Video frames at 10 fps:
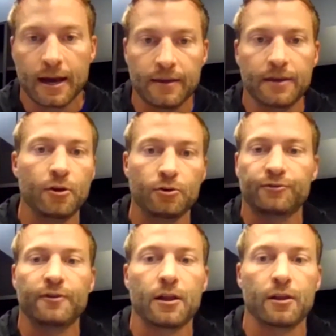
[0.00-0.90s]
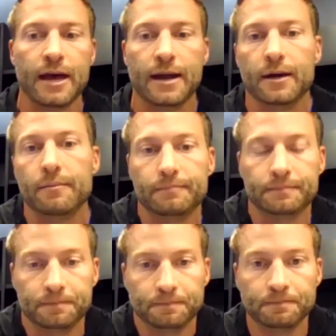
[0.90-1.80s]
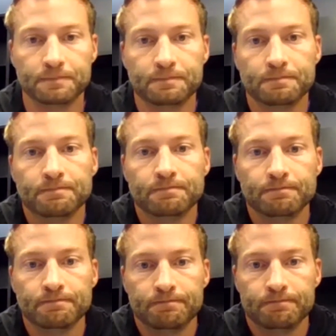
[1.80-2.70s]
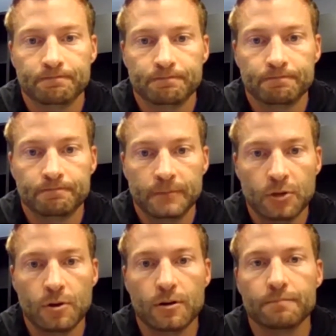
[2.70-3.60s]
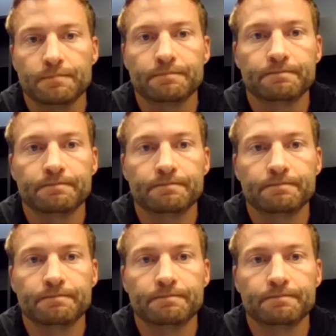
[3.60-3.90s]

and then those follow that up. Thanks, Sean. You're welcome.